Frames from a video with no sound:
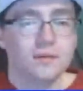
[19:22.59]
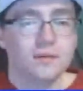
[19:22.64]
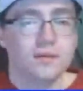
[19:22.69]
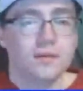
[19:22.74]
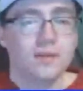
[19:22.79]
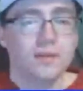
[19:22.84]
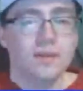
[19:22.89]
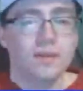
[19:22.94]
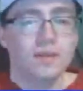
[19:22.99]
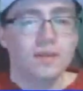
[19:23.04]

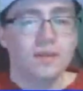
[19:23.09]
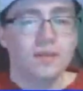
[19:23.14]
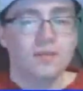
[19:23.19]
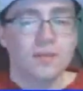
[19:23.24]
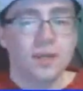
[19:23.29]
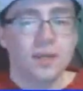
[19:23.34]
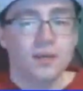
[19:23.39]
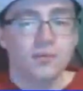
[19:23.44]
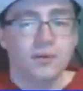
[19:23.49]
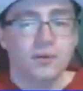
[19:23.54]
And there we
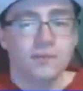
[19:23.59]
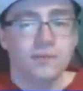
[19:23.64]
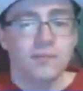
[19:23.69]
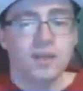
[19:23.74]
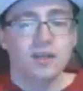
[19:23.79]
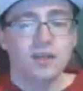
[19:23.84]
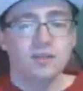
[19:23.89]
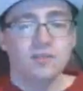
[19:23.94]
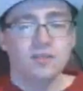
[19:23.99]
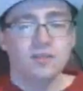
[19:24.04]
go. We're
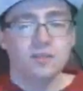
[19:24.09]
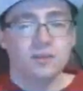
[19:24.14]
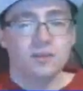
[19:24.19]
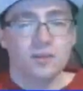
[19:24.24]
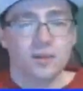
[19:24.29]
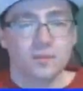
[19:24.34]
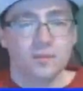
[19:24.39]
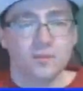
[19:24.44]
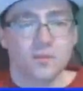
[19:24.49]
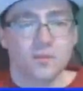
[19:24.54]
made to
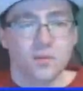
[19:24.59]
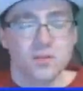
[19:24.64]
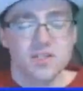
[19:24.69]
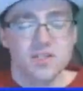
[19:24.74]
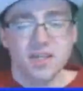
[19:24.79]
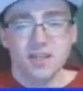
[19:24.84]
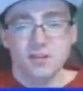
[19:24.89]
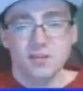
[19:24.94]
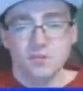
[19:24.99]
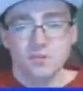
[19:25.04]
um, first,
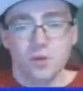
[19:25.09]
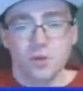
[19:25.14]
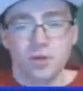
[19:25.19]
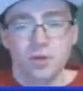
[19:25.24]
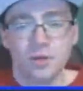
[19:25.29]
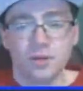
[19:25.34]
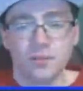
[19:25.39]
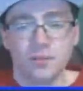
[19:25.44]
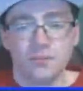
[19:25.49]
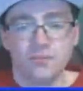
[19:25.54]
second,
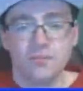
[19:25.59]
third.